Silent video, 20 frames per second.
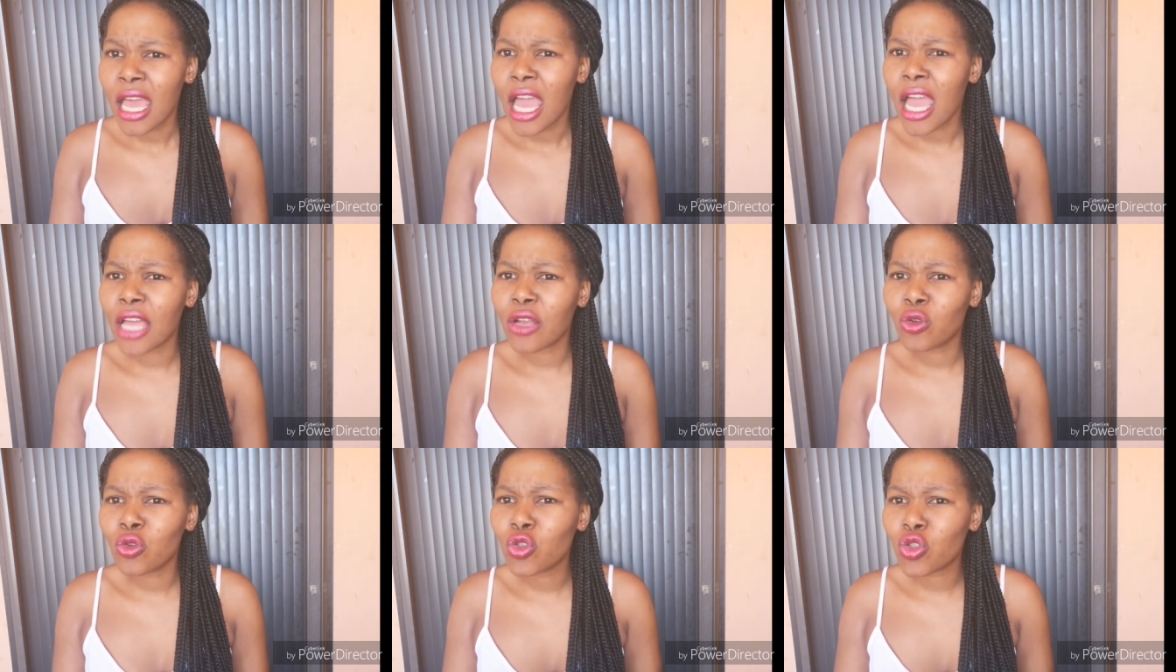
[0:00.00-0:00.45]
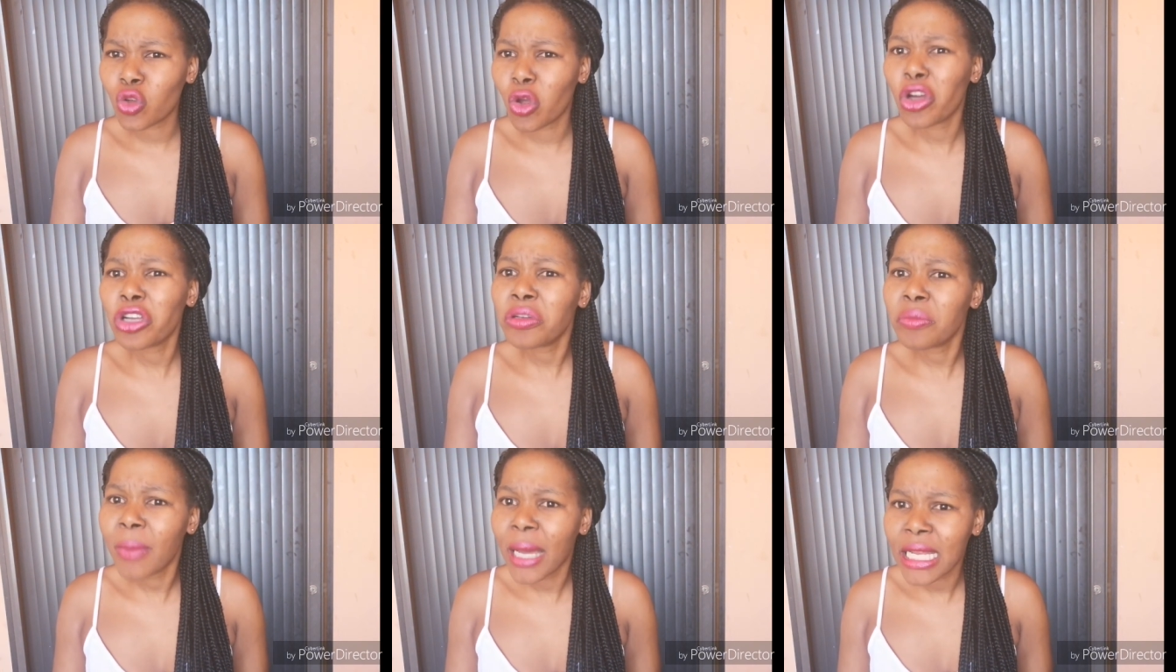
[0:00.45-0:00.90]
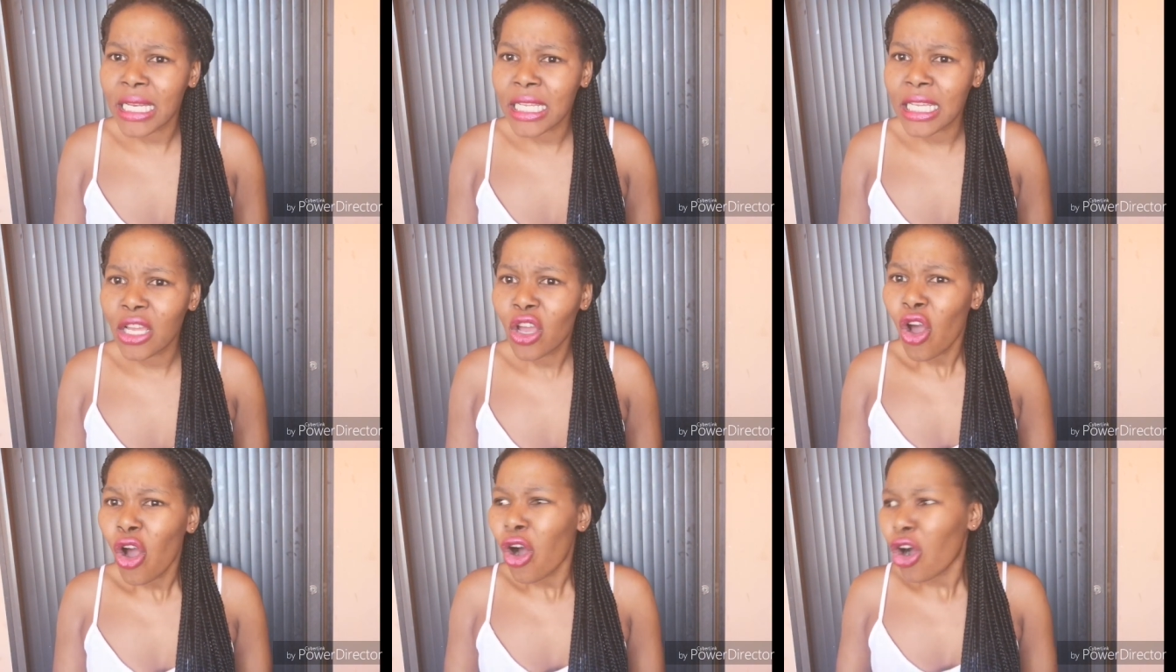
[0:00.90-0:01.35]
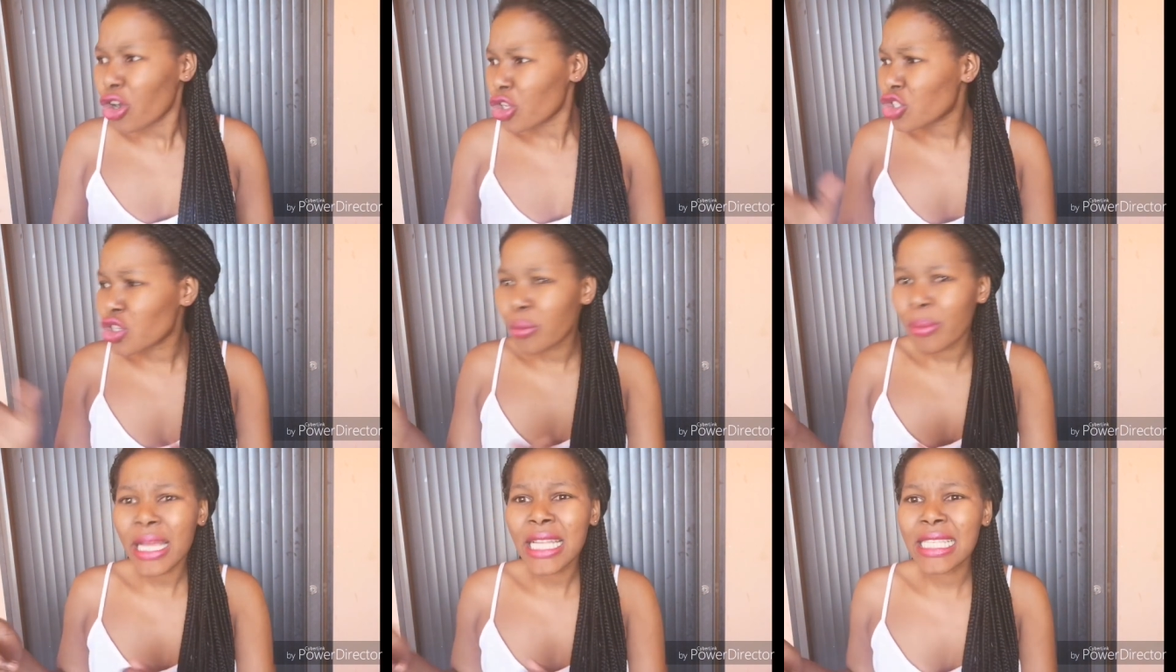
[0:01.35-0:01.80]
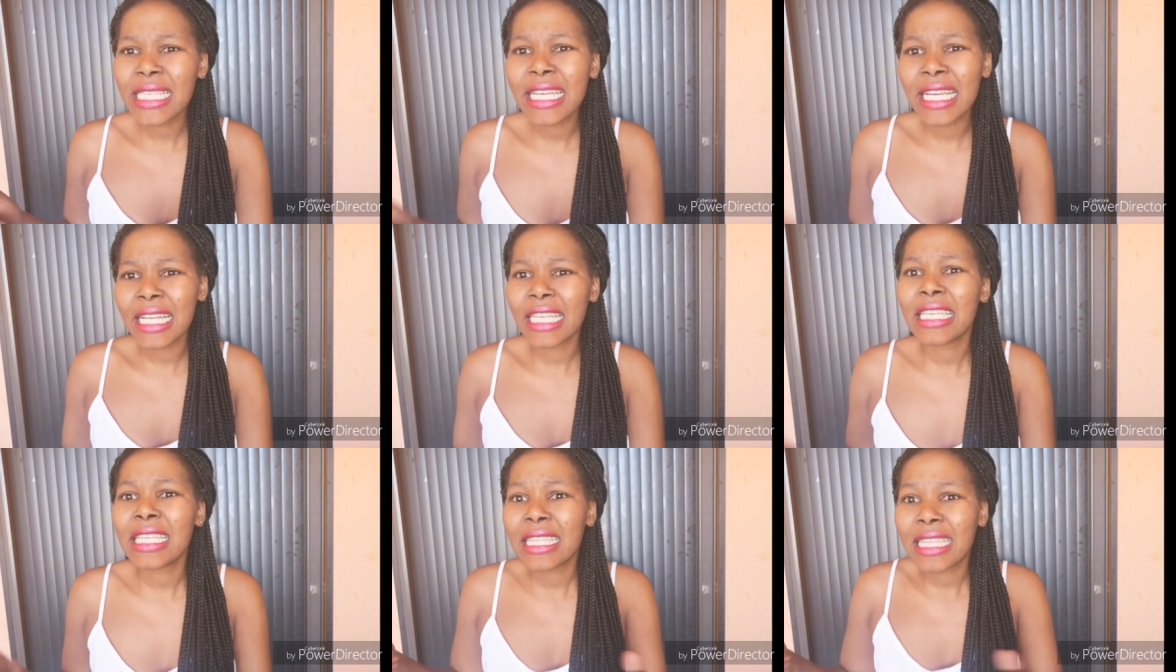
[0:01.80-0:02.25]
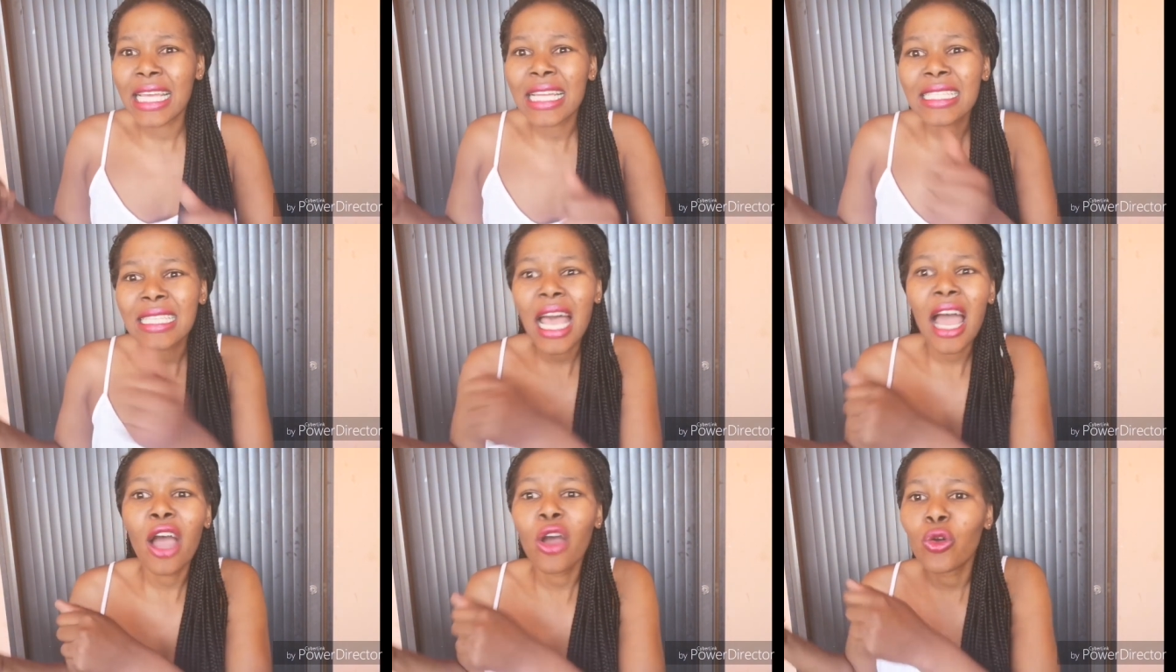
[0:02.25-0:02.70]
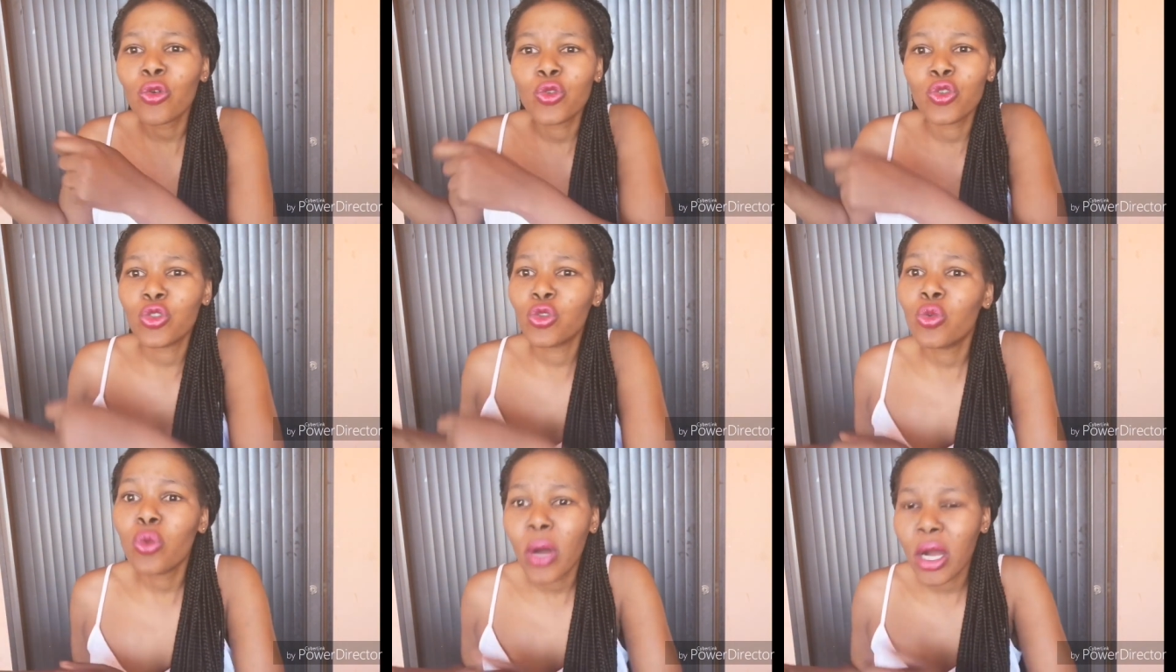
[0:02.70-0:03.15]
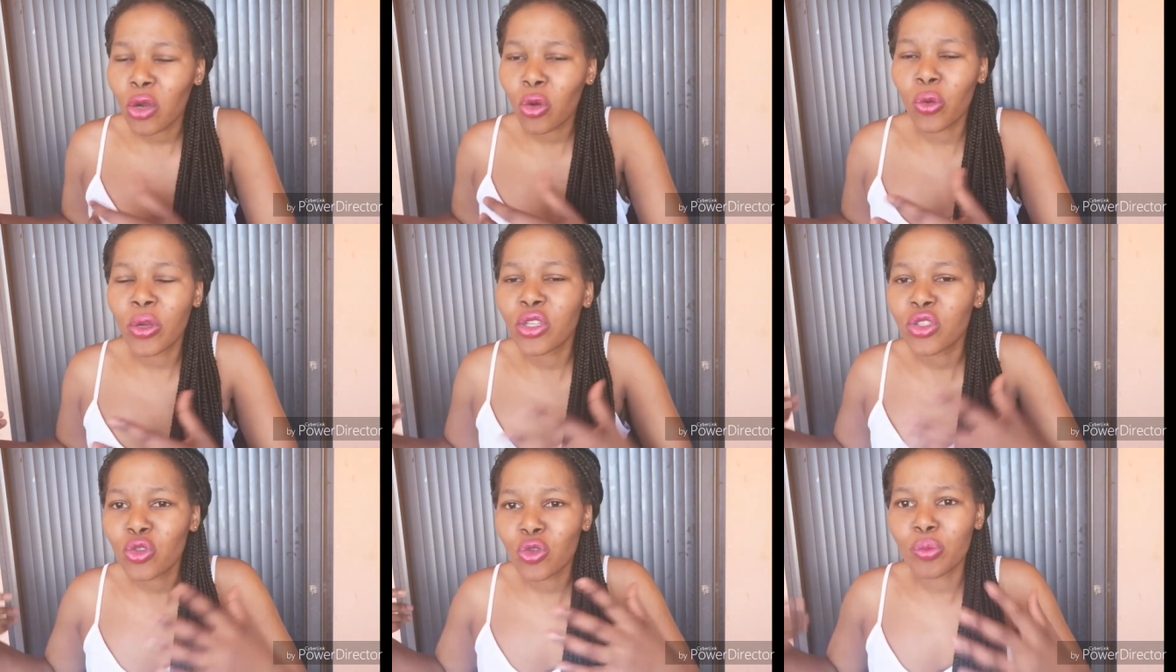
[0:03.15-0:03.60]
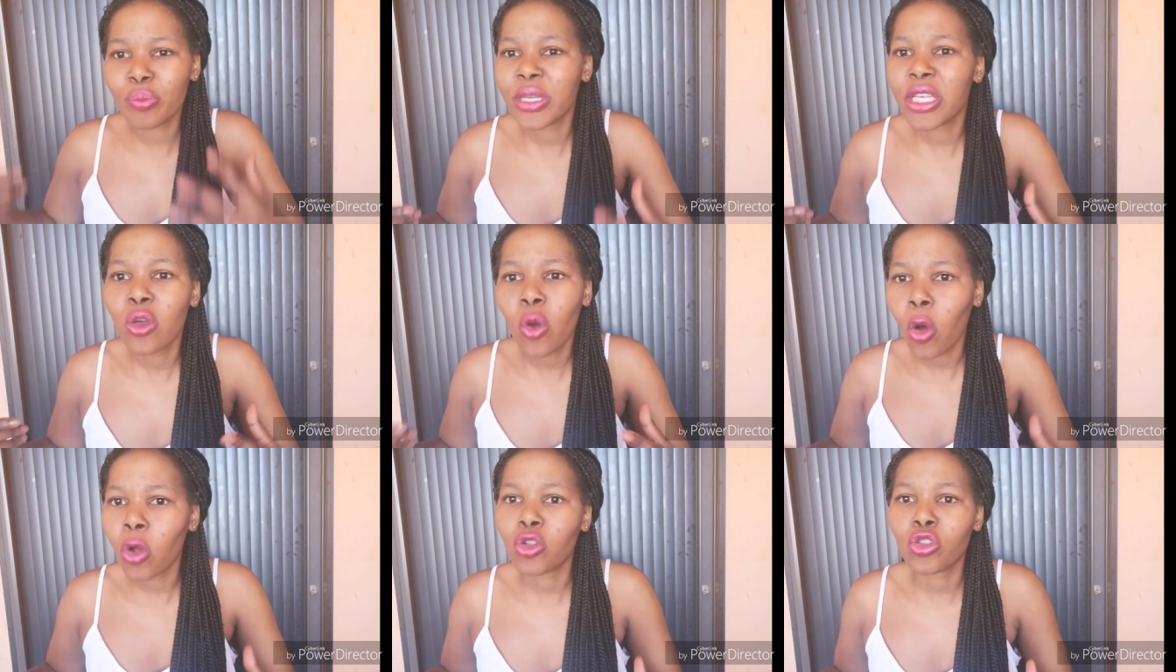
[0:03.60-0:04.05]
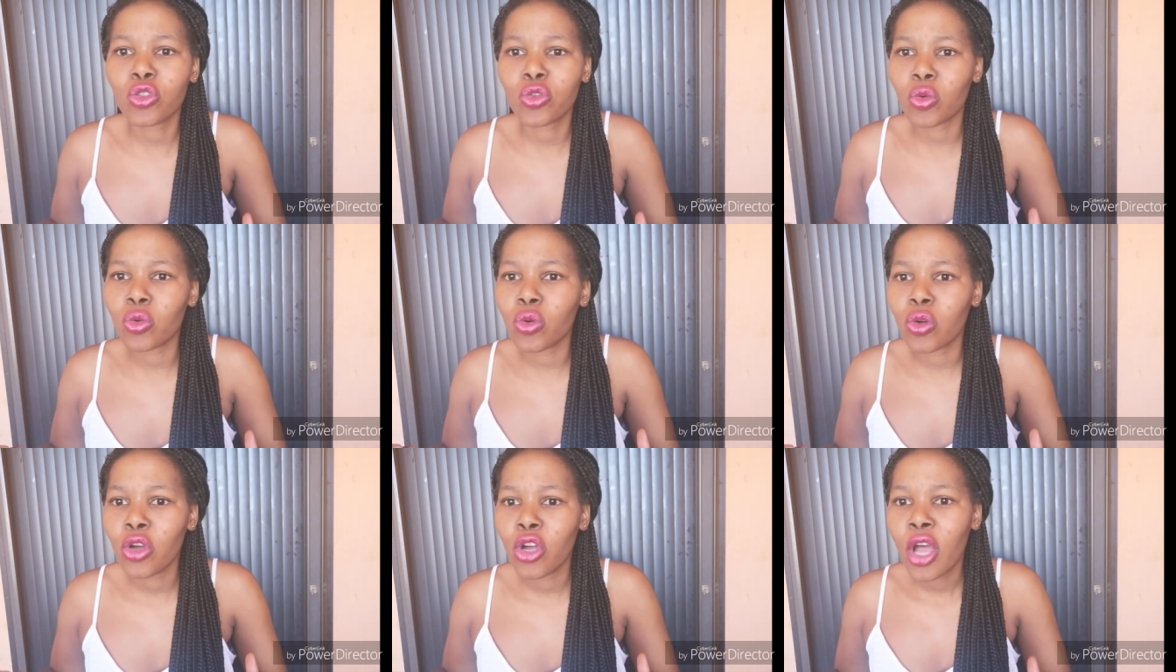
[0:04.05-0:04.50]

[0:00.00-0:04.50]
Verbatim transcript: and who's got money automatically that's how you are going to be also